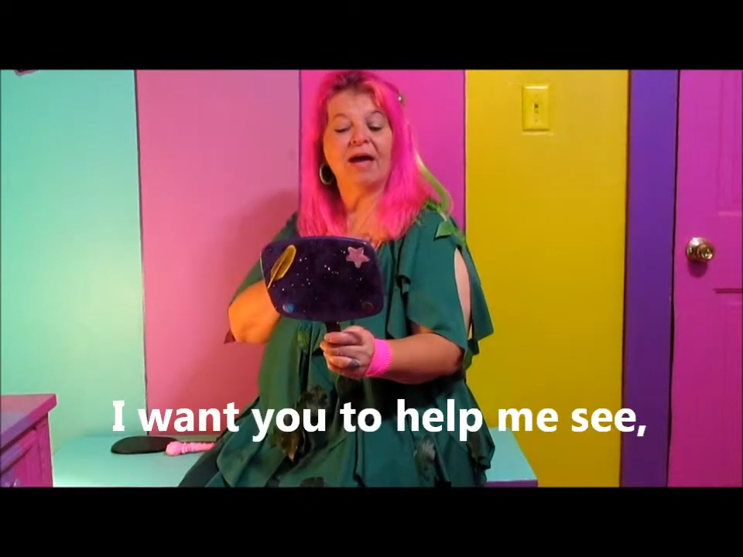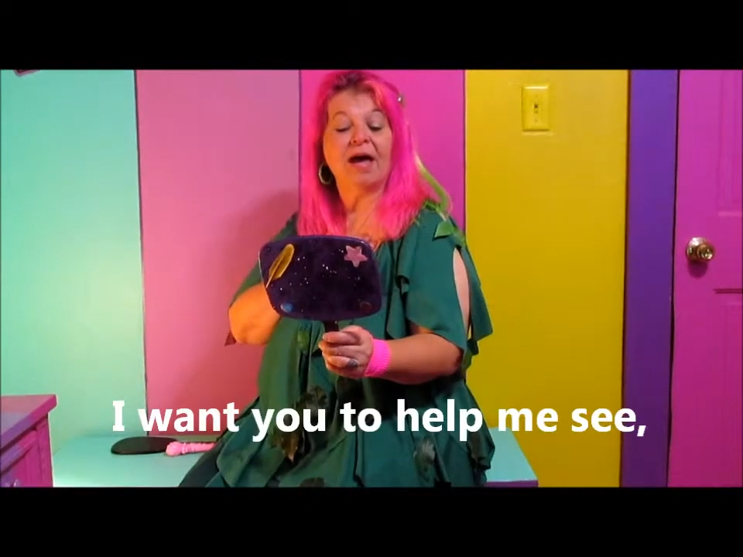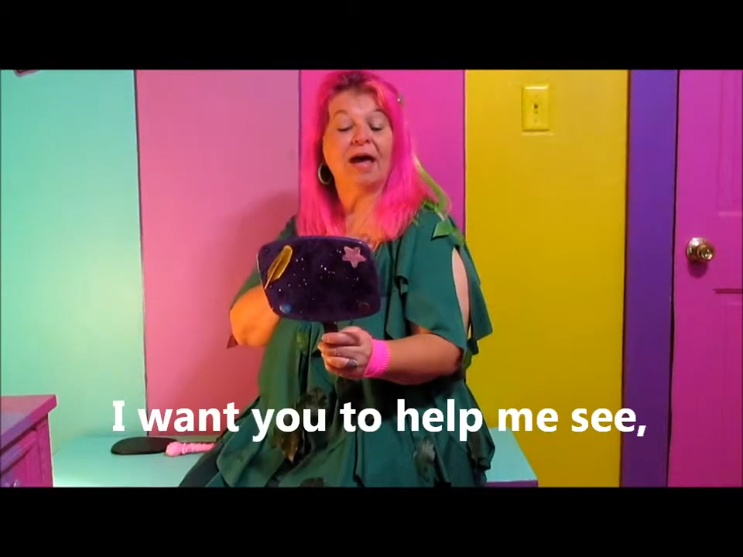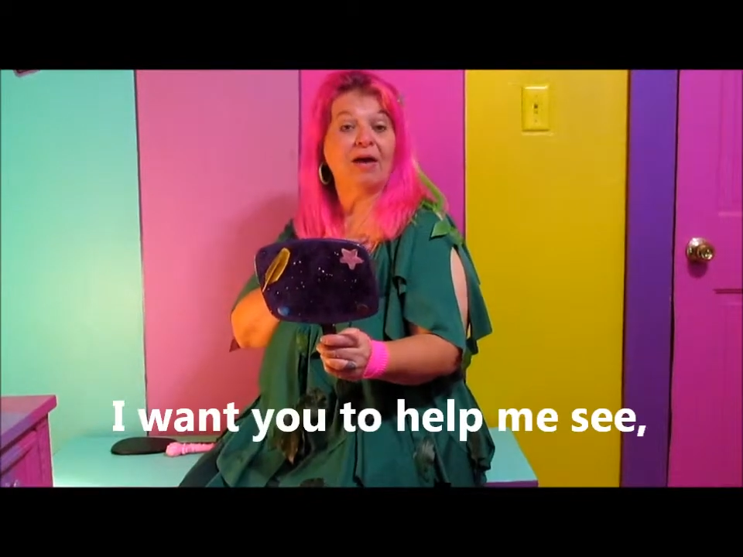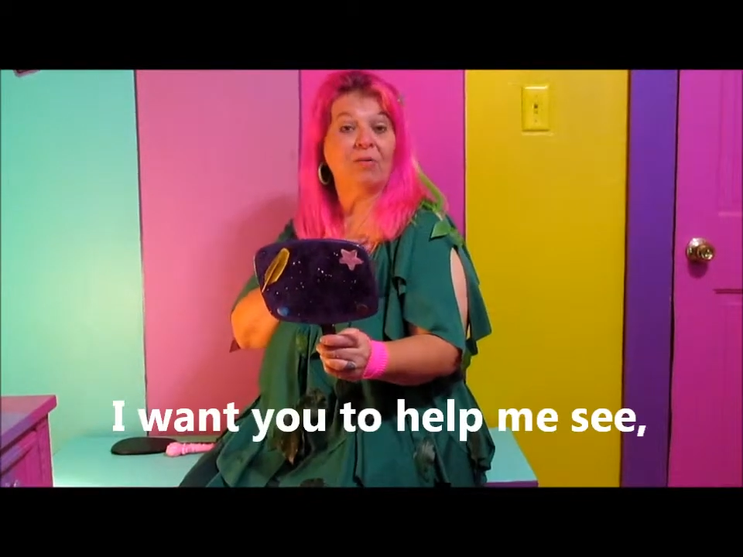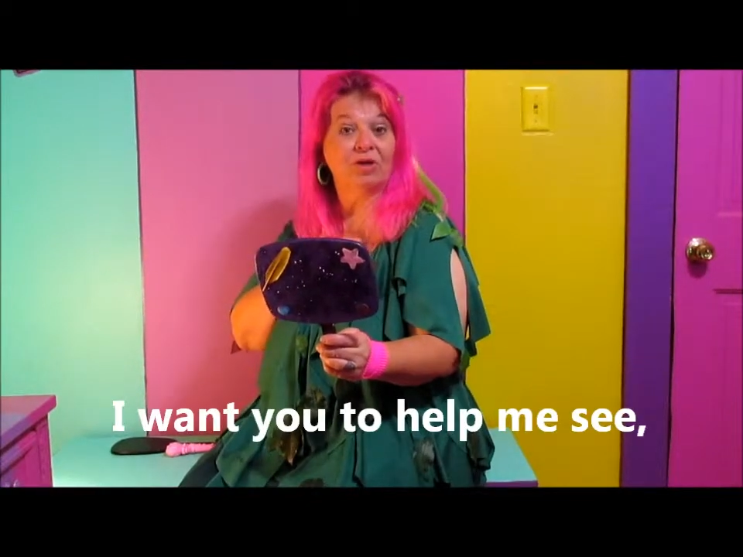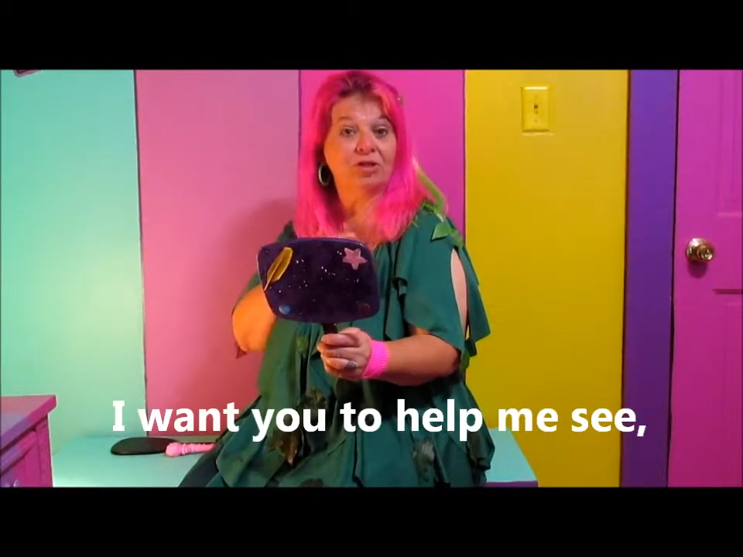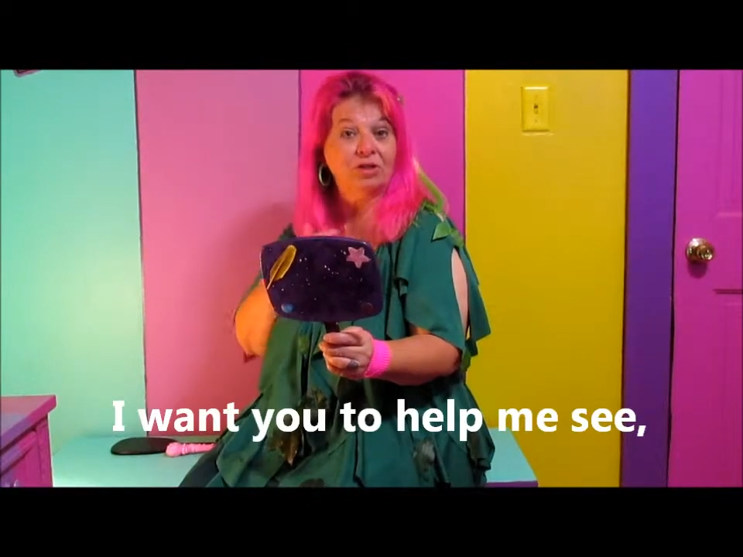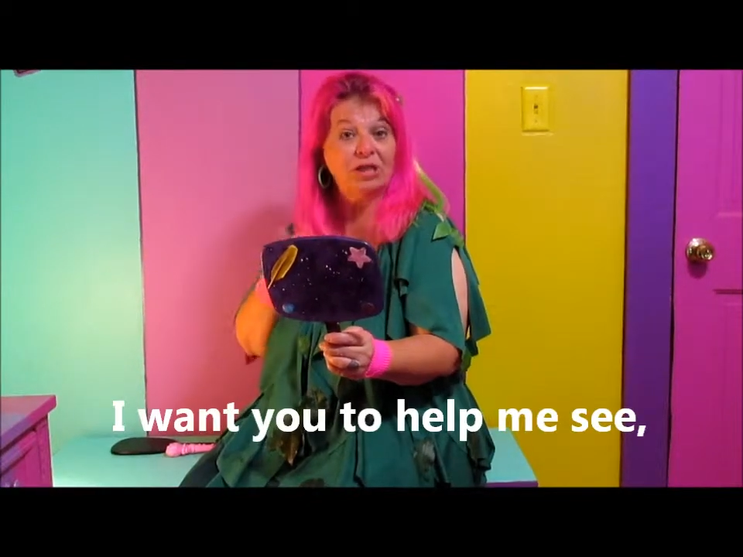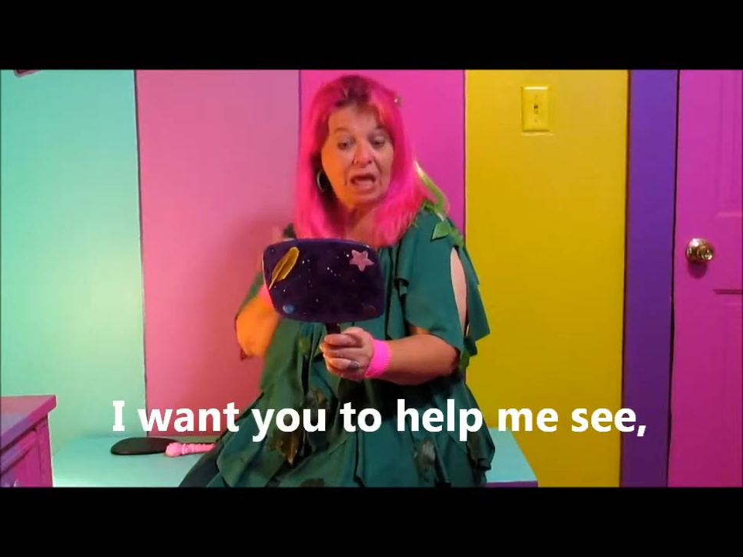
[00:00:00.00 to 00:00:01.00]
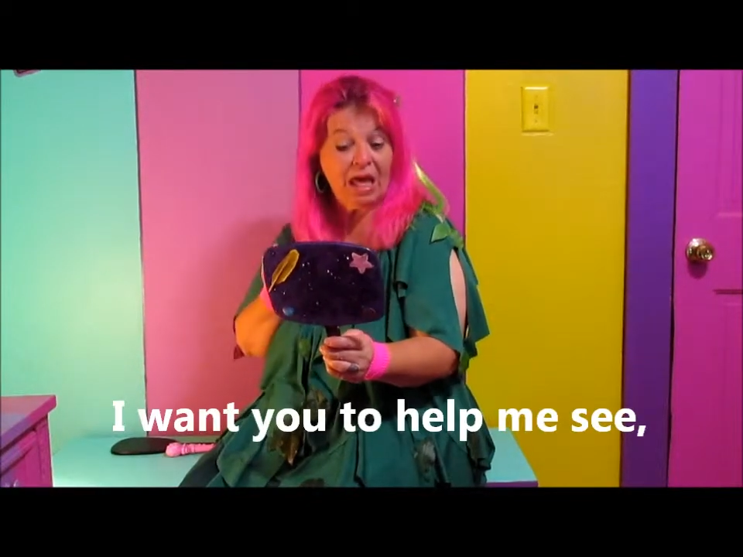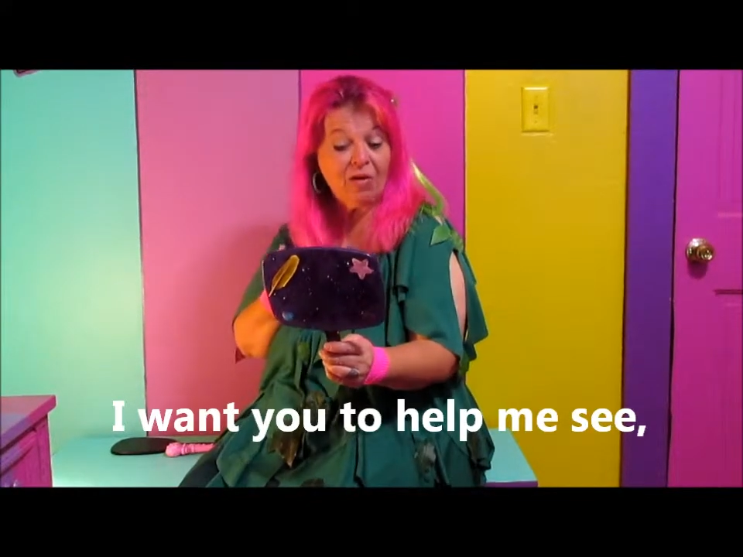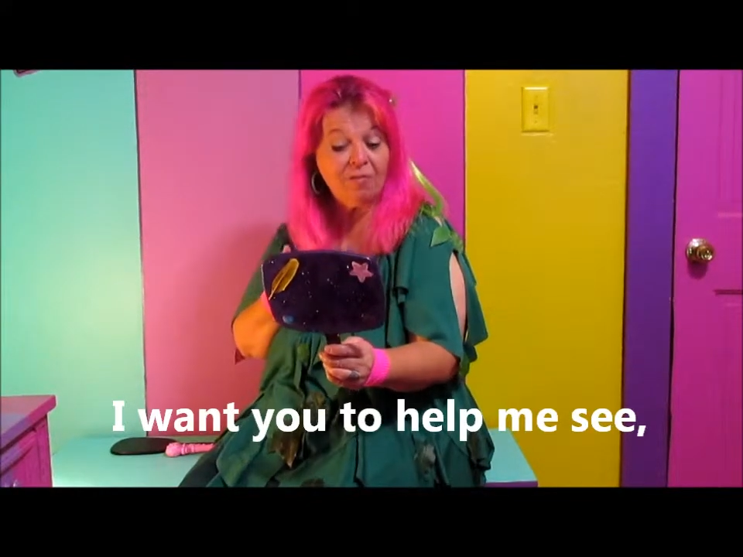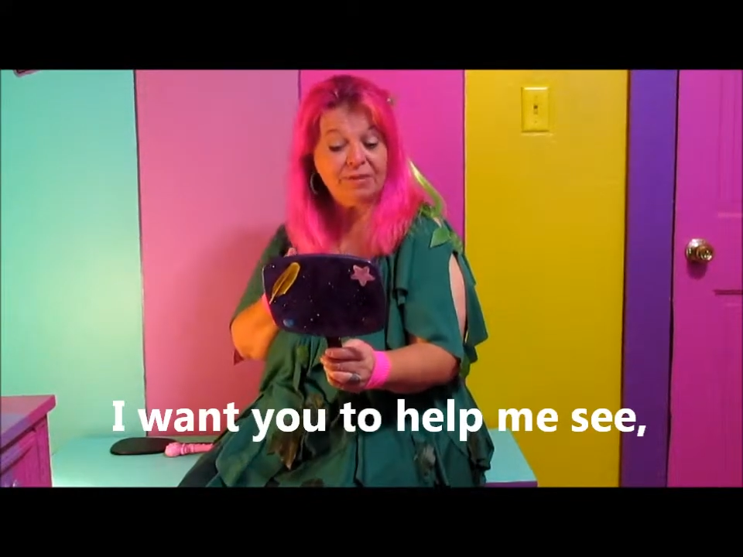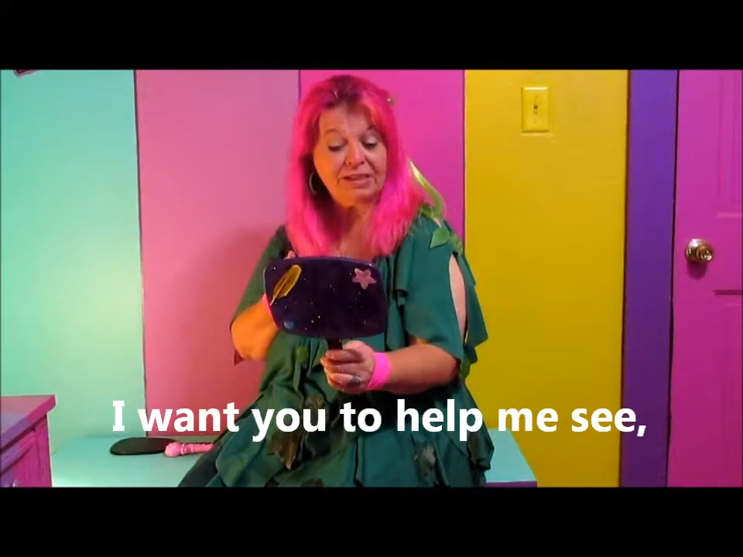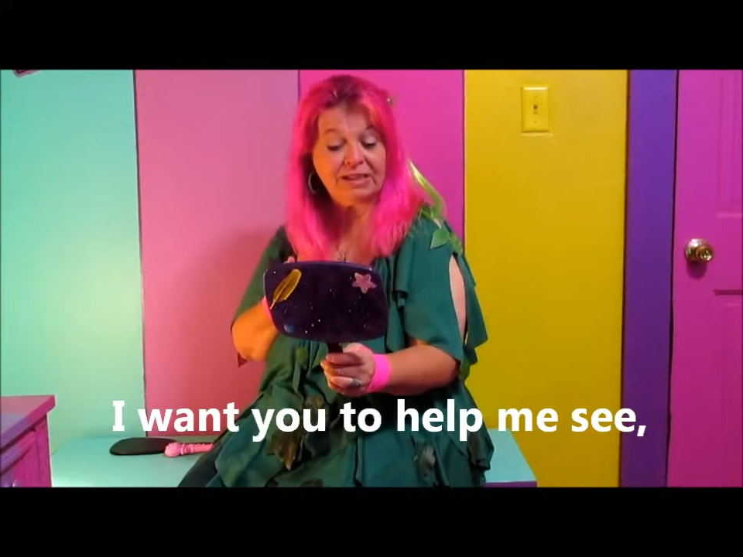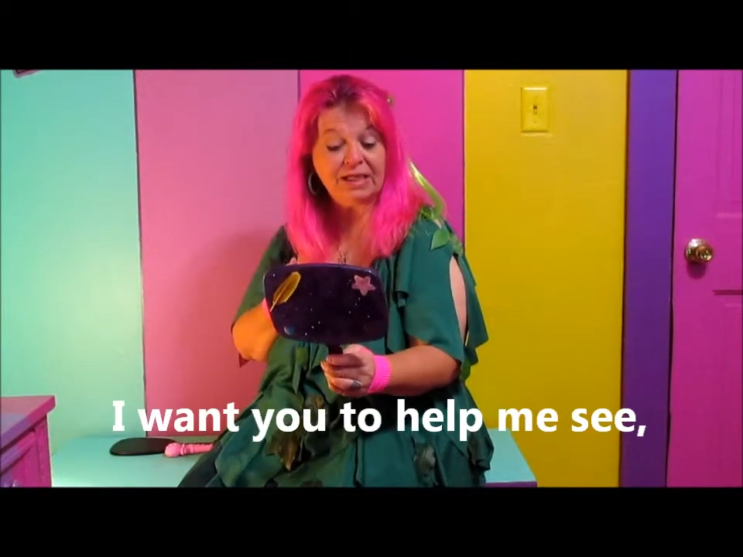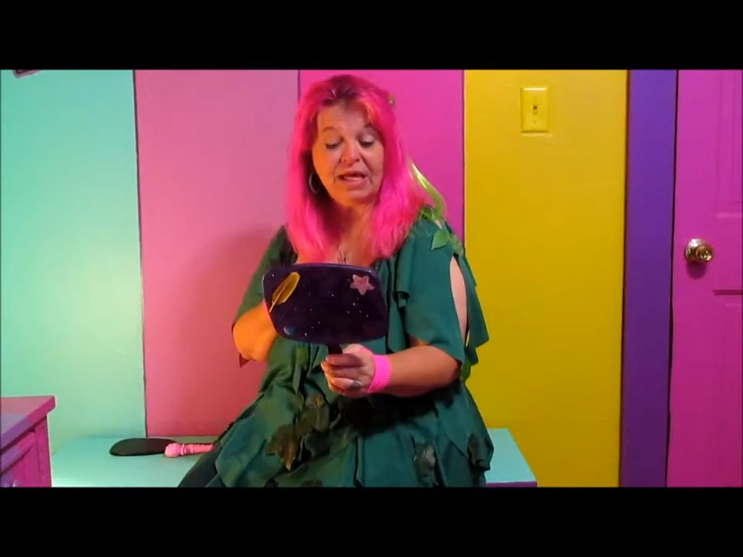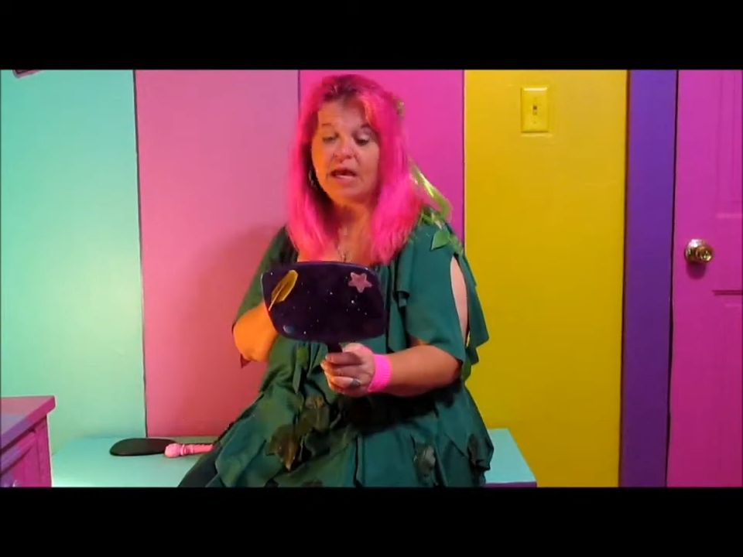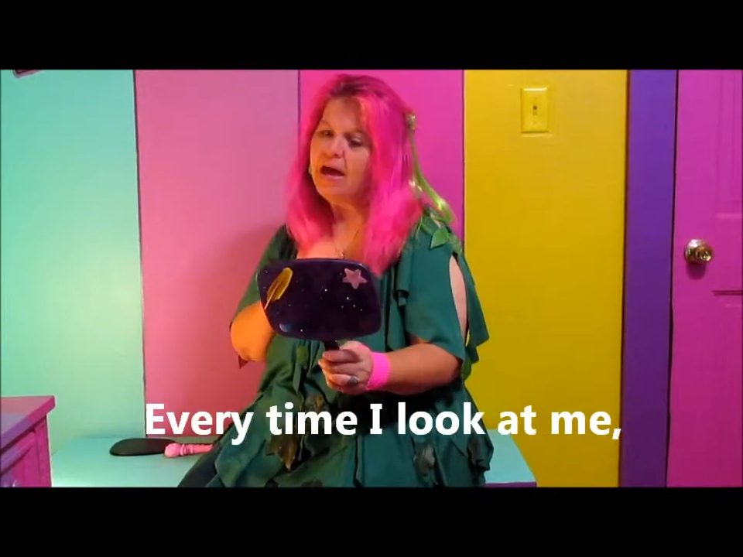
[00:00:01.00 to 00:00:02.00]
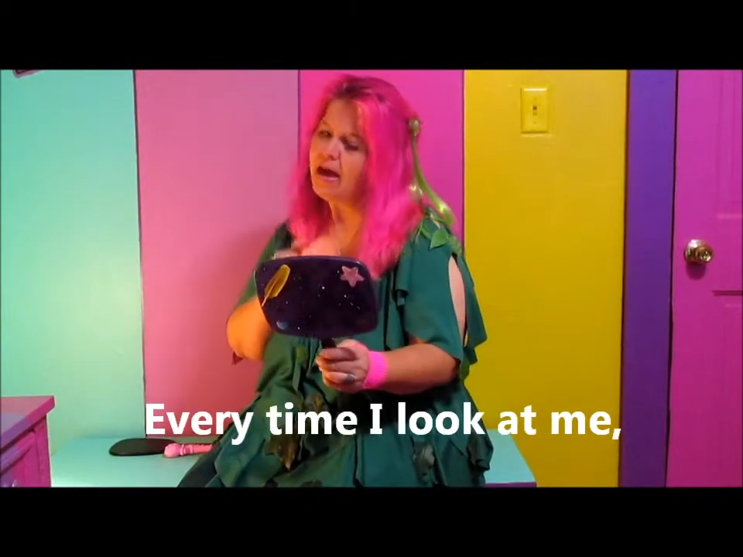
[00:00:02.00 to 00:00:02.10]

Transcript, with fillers: I want you to help me see